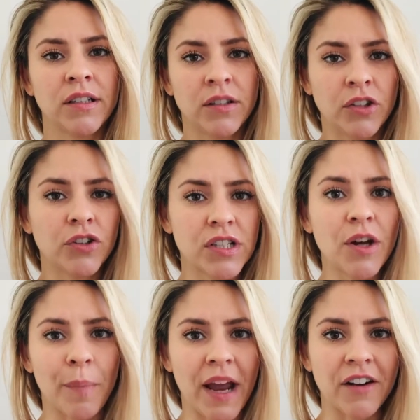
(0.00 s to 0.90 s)
you're still
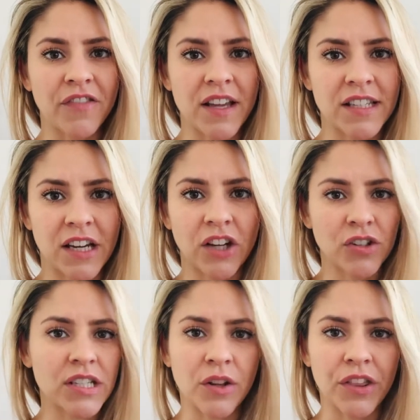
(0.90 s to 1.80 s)
manifesting, you're
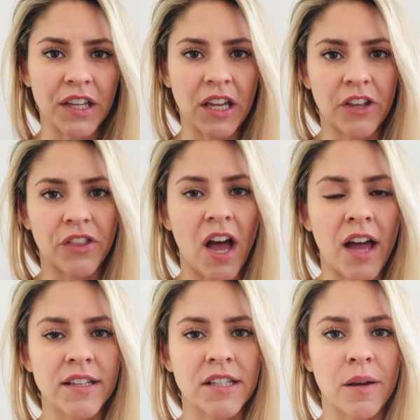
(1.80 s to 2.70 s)
still thinking
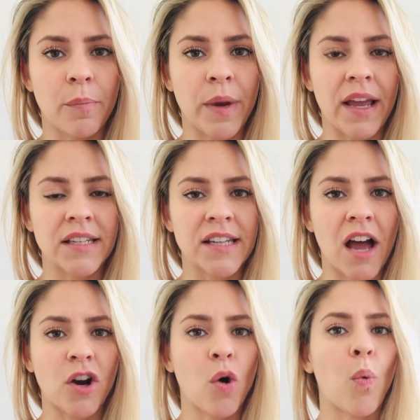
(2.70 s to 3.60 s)
thoughts, but it's
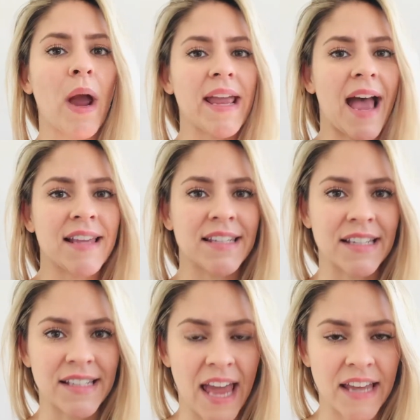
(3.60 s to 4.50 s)
not quite as
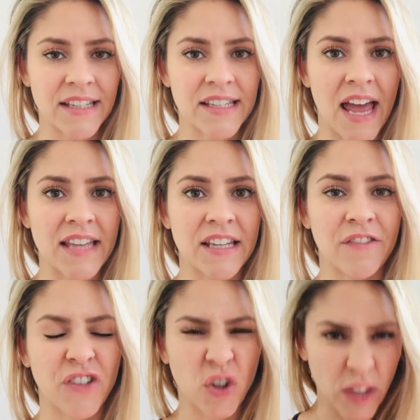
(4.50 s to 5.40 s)
intense as
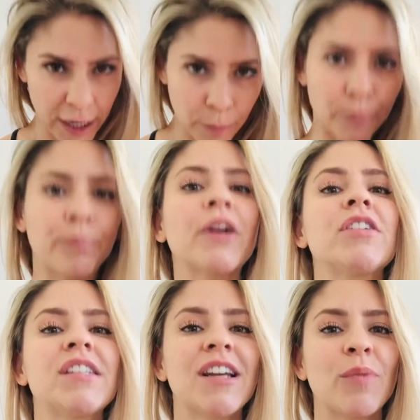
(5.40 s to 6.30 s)
if you're like
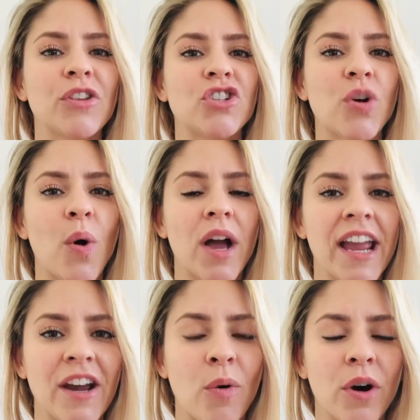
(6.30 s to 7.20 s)
bursting with
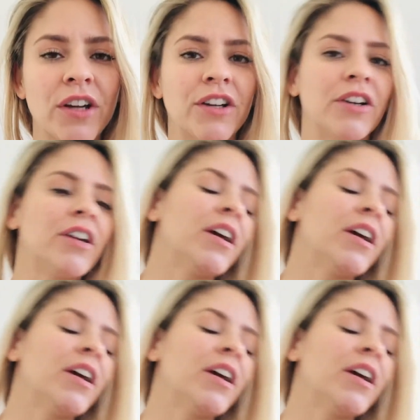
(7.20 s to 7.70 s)
joy or you're